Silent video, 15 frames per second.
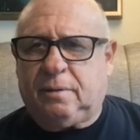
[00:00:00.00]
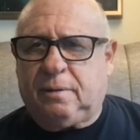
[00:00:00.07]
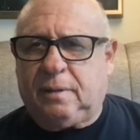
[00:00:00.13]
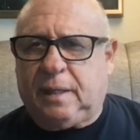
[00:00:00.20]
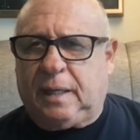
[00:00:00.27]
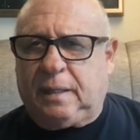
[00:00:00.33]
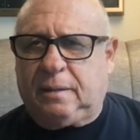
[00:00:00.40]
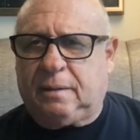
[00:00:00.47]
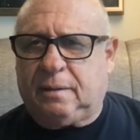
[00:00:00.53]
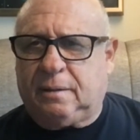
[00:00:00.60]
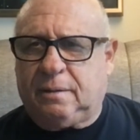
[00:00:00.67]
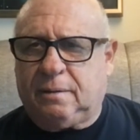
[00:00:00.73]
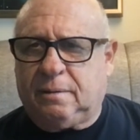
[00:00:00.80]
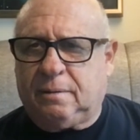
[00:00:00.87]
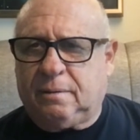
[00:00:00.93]
that
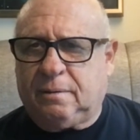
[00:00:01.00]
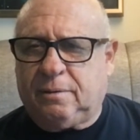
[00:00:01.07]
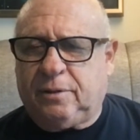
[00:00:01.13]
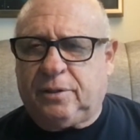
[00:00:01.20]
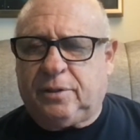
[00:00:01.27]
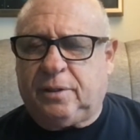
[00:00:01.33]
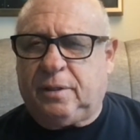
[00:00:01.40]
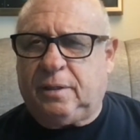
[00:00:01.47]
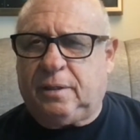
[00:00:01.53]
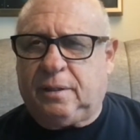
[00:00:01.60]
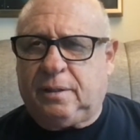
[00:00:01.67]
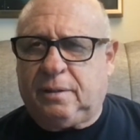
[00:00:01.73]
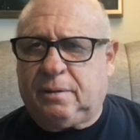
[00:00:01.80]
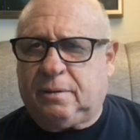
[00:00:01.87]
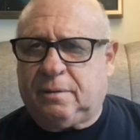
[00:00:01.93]
Krishna
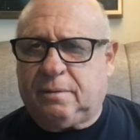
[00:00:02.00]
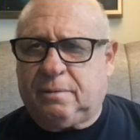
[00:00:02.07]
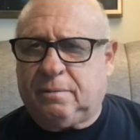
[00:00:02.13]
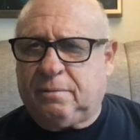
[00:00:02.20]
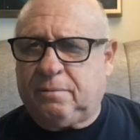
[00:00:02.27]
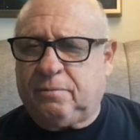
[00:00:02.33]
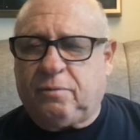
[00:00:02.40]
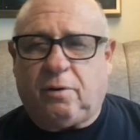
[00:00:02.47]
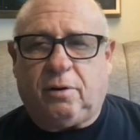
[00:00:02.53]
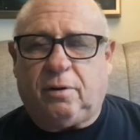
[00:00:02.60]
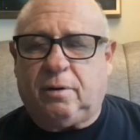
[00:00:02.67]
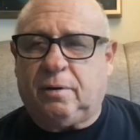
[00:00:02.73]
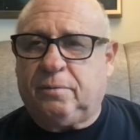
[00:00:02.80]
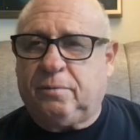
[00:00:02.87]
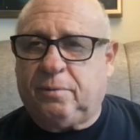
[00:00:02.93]
is
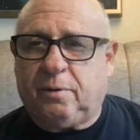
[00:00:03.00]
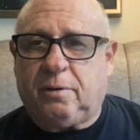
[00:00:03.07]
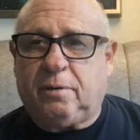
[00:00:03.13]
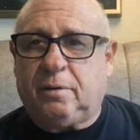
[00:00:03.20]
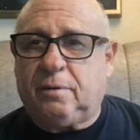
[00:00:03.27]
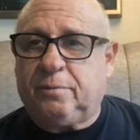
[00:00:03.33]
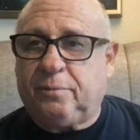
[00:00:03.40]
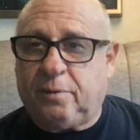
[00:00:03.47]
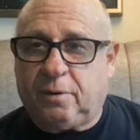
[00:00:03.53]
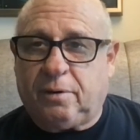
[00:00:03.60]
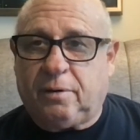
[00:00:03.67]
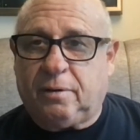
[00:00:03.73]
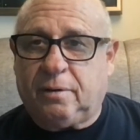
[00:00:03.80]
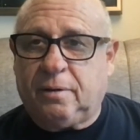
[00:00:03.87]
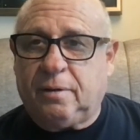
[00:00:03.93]
far, far,
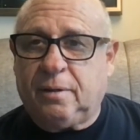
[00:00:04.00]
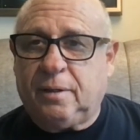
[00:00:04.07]
far